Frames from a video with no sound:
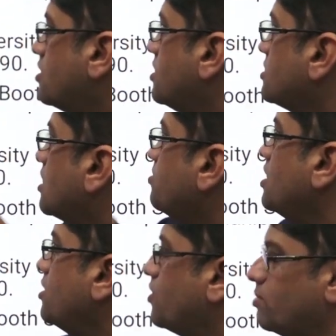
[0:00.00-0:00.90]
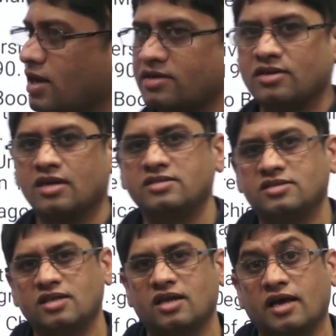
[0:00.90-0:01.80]
Does that mean if I'm electrical
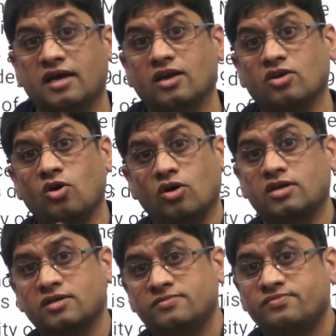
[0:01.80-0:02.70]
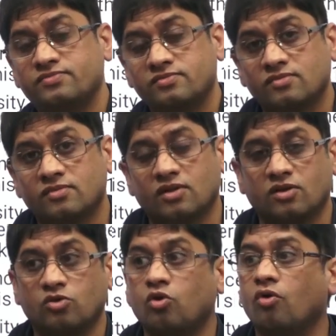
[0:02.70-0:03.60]
engineer, I cannot
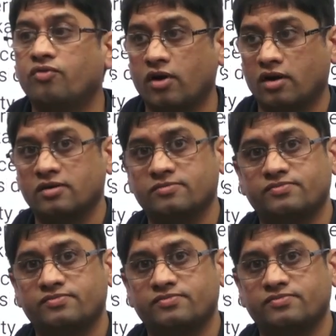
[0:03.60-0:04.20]
go for